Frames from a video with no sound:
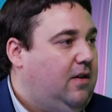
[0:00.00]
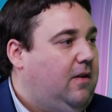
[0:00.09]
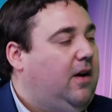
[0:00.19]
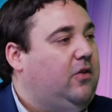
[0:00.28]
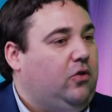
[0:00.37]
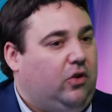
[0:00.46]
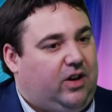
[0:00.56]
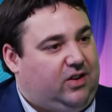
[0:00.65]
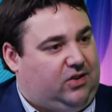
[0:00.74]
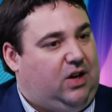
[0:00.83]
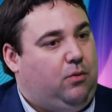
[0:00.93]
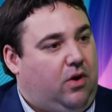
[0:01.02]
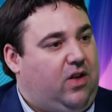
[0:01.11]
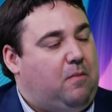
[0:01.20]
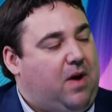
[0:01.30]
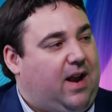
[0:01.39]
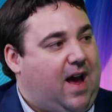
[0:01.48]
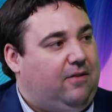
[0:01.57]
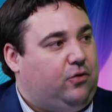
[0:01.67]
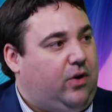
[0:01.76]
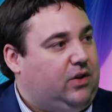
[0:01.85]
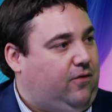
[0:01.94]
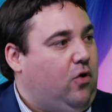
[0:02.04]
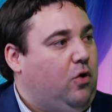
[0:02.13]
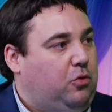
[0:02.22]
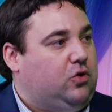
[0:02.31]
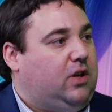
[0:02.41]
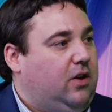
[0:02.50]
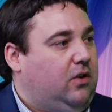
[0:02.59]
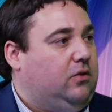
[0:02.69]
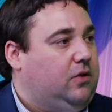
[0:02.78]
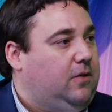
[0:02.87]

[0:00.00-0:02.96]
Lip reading: And they're looking to see where they might have transferable skills.